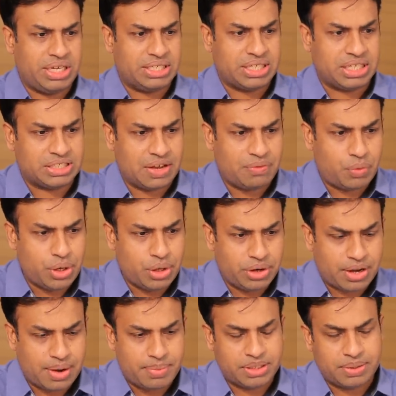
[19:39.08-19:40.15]
He's asking, would you
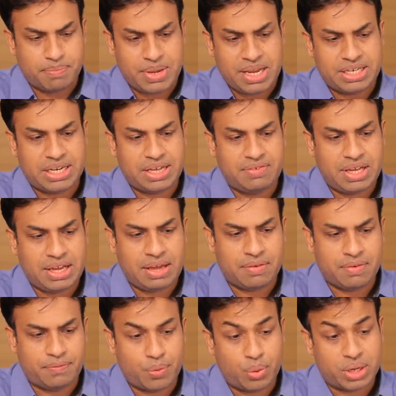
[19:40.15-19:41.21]
recommend the Mi TV
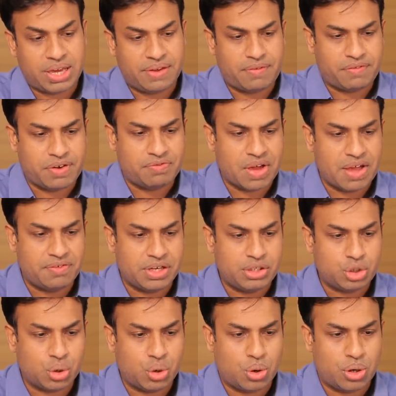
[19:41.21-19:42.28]
4K 55
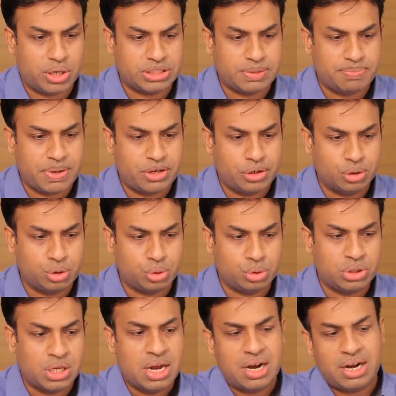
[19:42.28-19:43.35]
inch, or is it better to
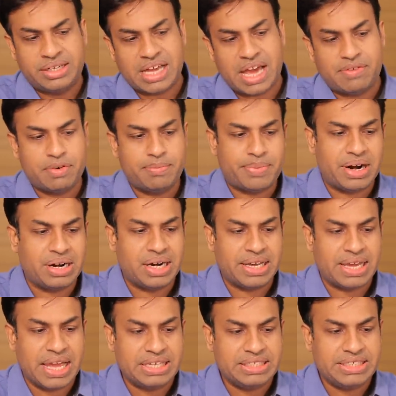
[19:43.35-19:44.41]
choose a tier 1 brand
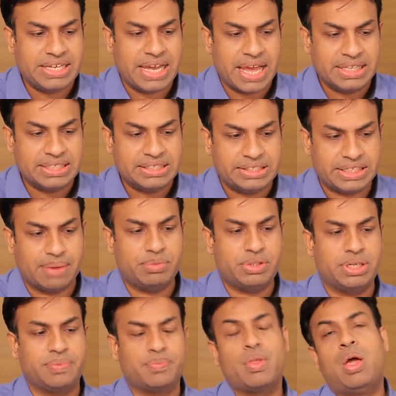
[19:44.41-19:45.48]
like LG and
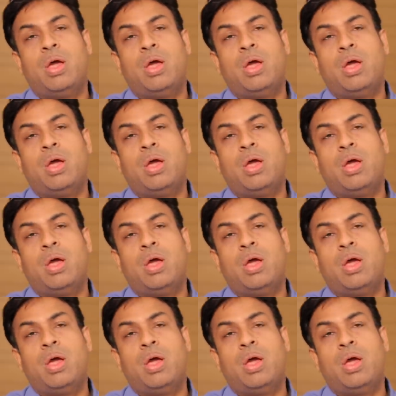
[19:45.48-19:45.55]
Samsung?